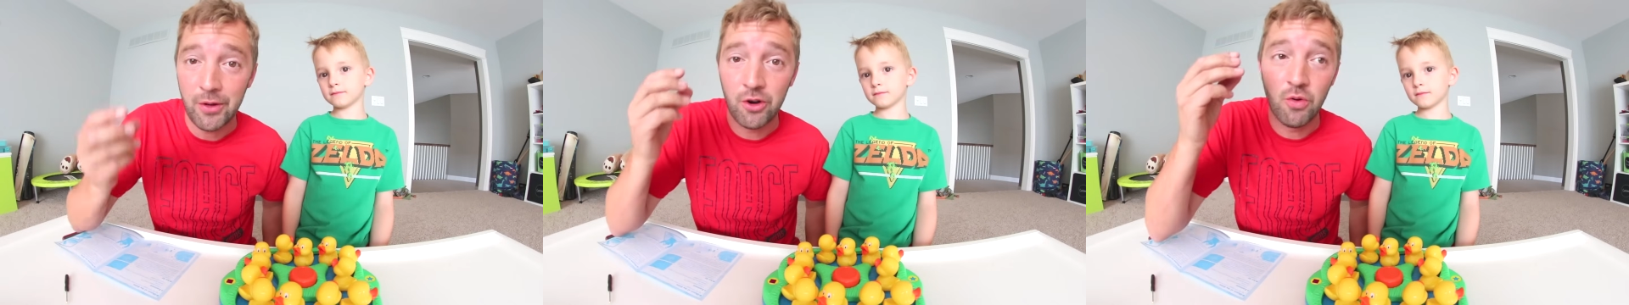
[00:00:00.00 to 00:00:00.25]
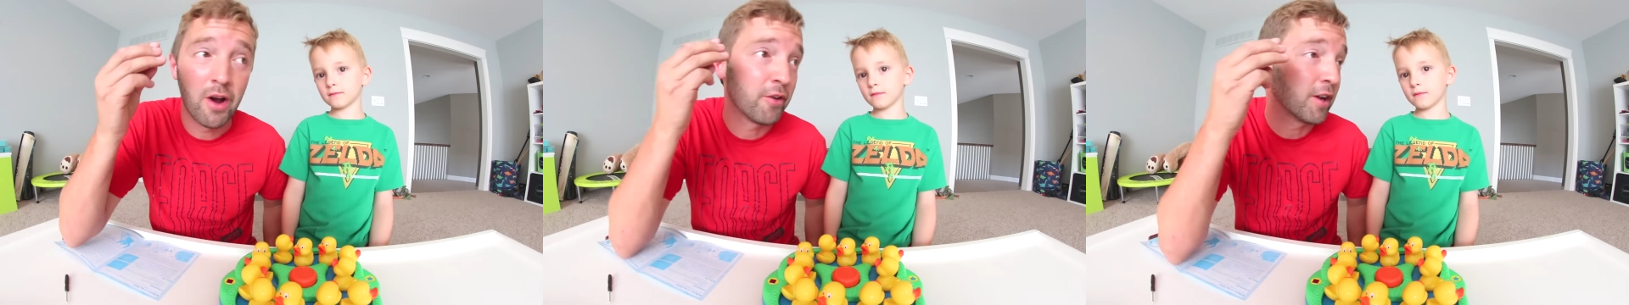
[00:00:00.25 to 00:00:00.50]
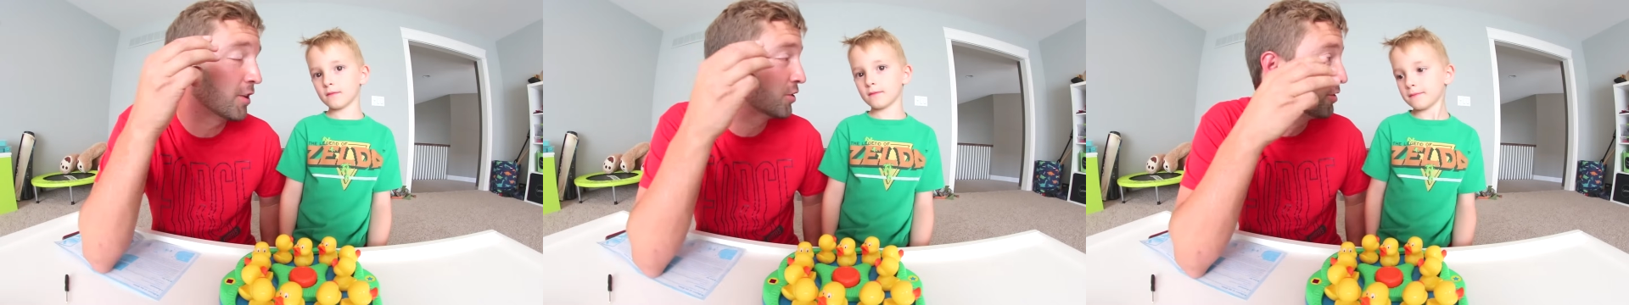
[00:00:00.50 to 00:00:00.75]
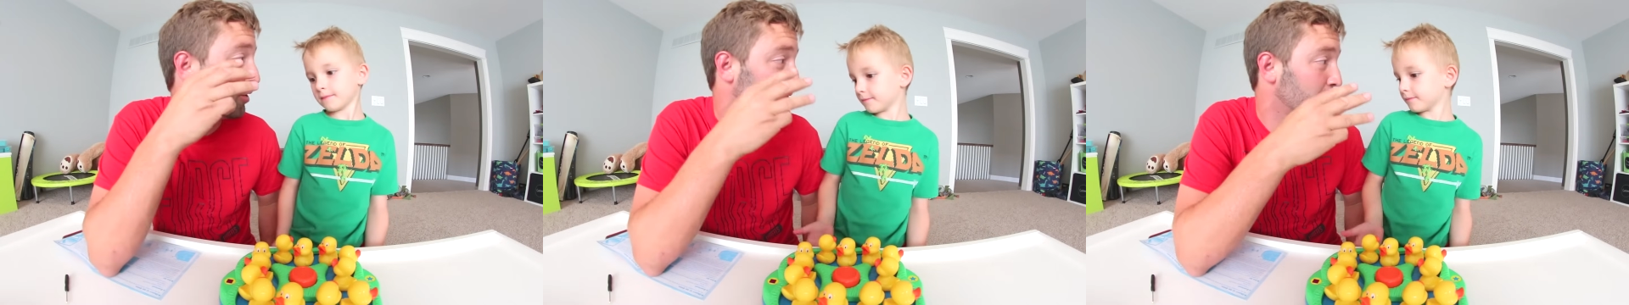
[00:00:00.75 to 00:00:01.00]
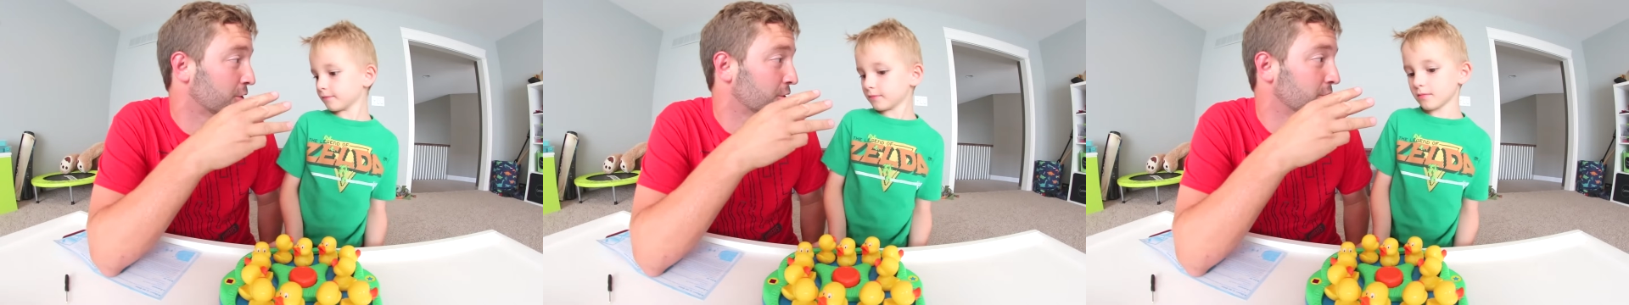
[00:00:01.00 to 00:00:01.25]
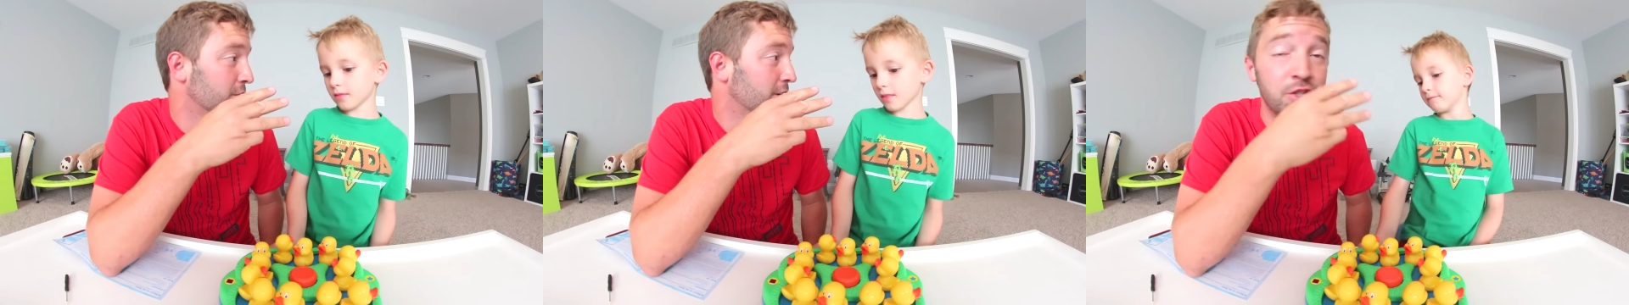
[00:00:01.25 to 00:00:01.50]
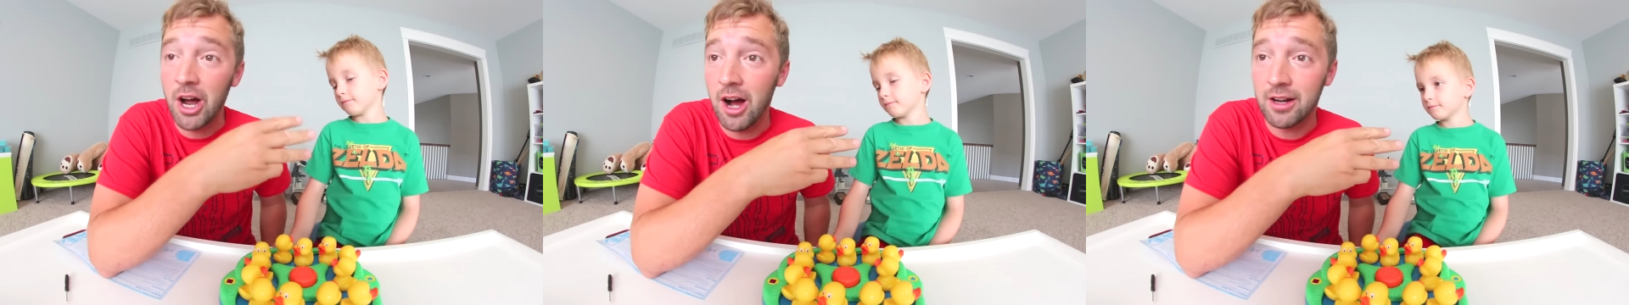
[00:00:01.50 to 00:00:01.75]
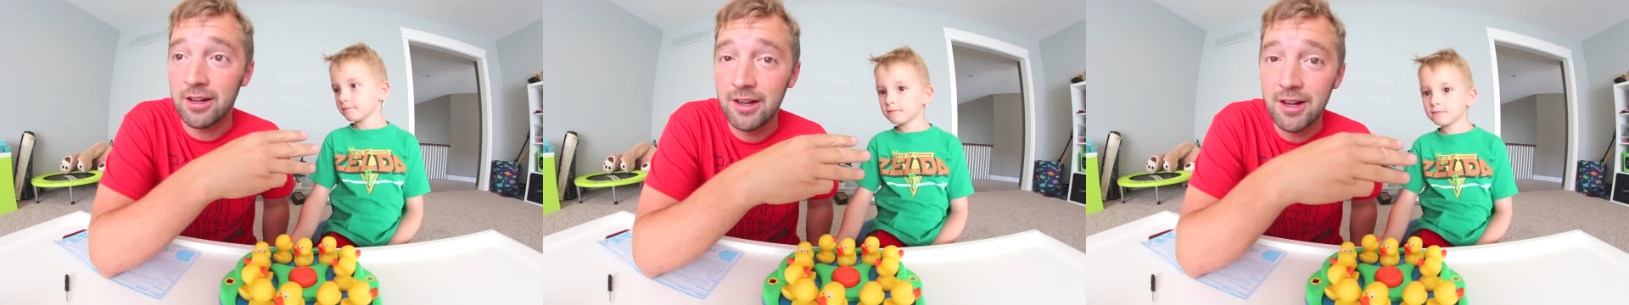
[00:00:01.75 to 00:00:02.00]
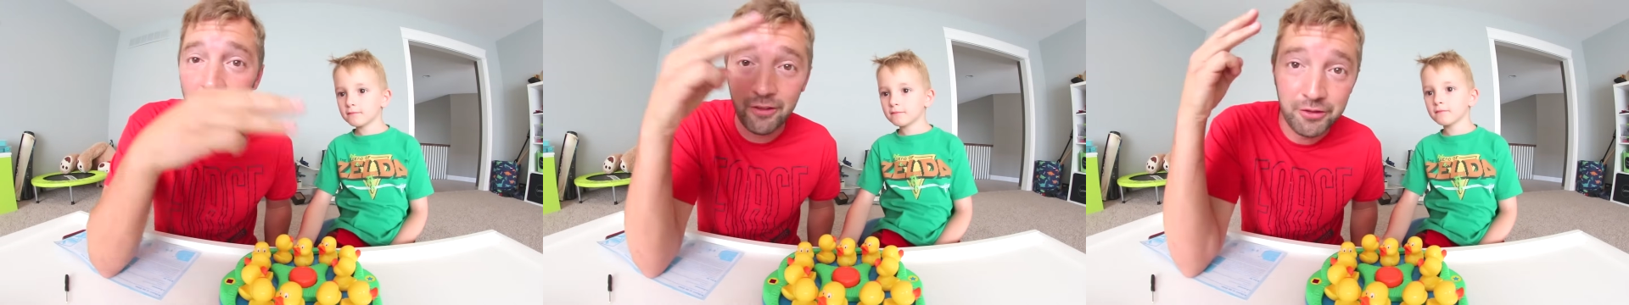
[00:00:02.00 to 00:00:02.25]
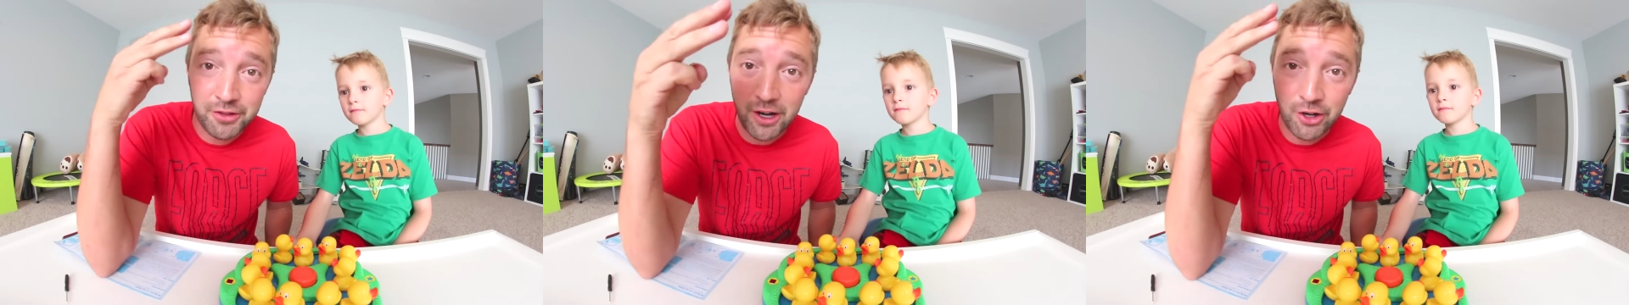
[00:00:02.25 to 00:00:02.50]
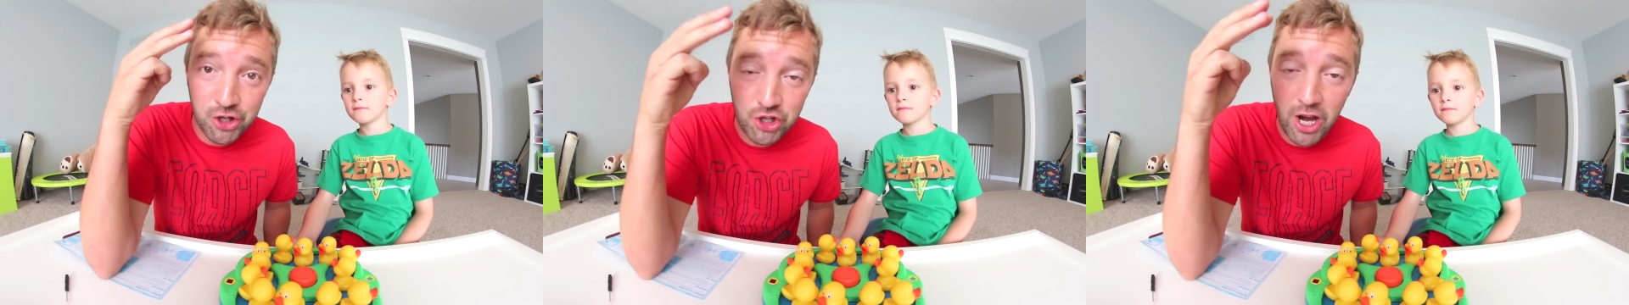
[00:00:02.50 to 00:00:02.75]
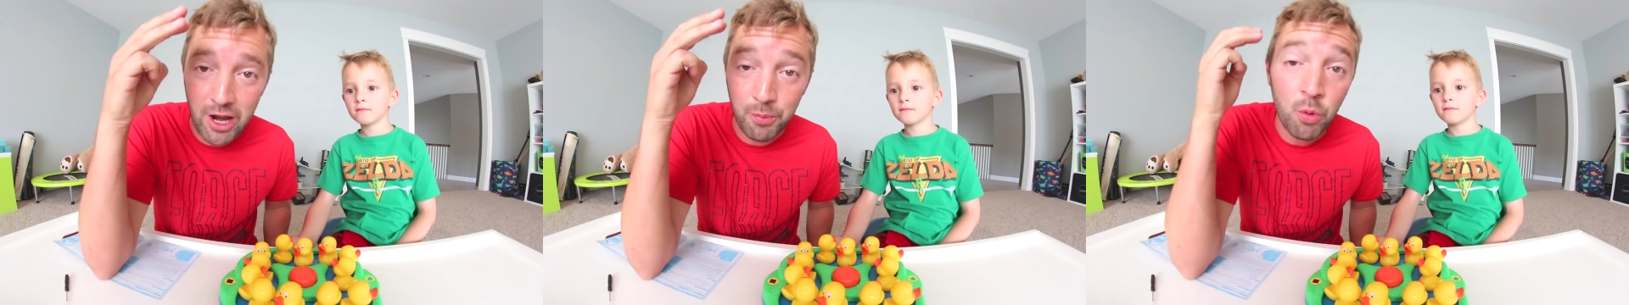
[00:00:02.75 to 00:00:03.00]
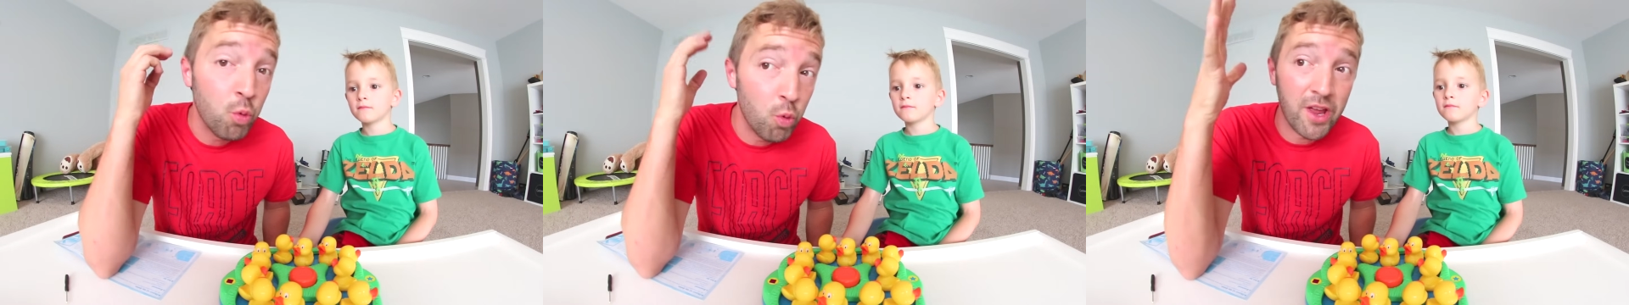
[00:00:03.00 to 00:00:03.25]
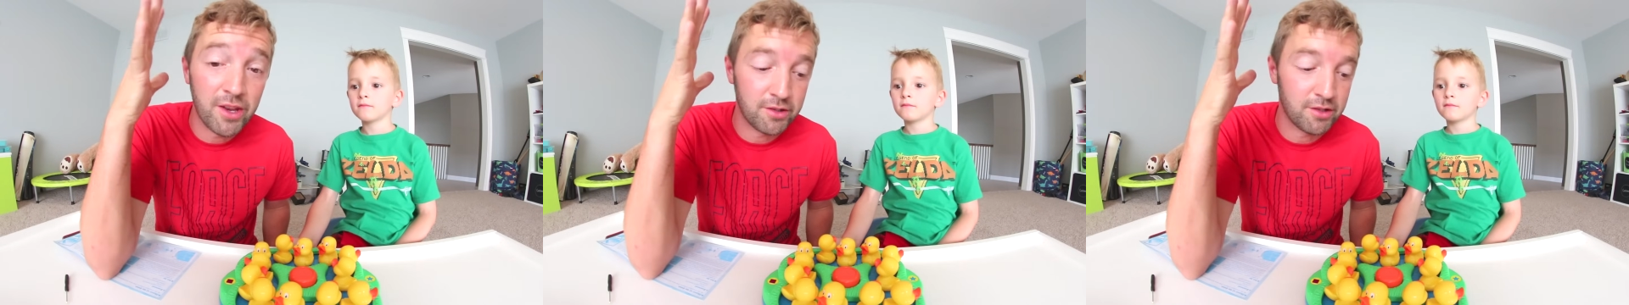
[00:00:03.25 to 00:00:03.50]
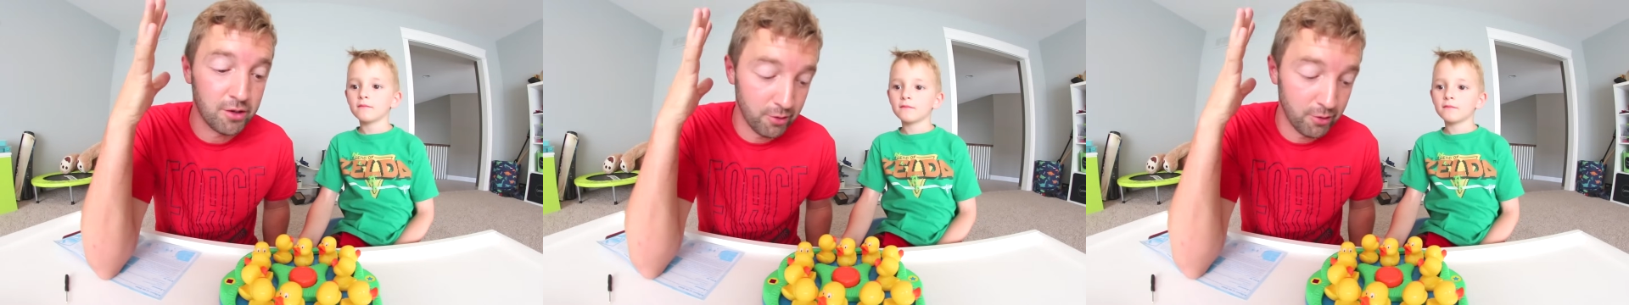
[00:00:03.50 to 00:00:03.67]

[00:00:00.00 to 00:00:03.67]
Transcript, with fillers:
Speaker 1: and whoever gets the third duck of their shape wins,